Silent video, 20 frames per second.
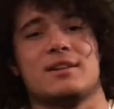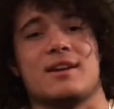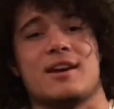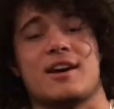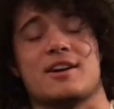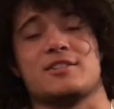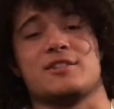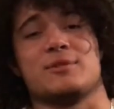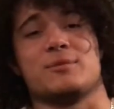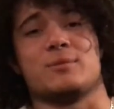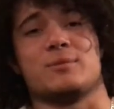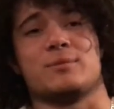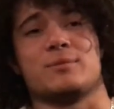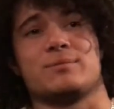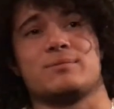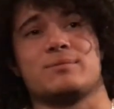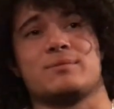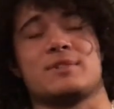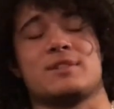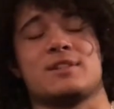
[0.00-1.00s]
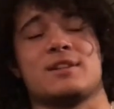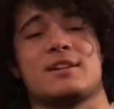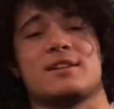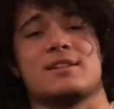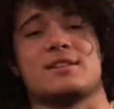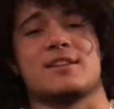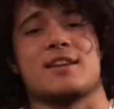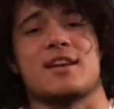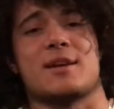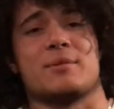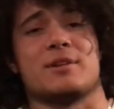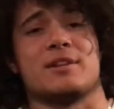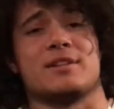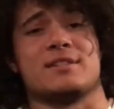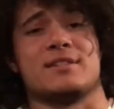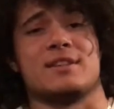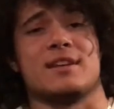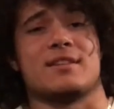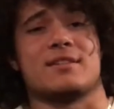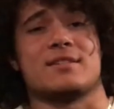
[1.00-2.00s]
Actually, kind of sad, but his
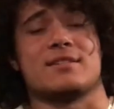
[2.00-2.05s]
death